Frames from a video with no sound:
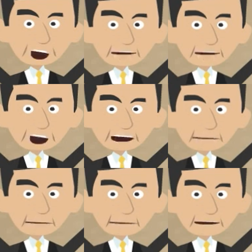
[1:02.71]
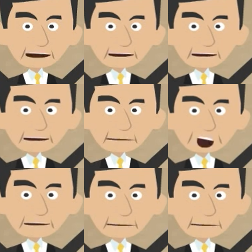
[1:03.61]
are relevant and they're
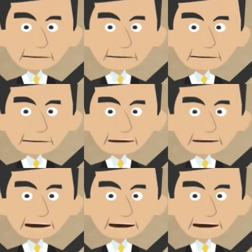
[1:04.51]
good, what the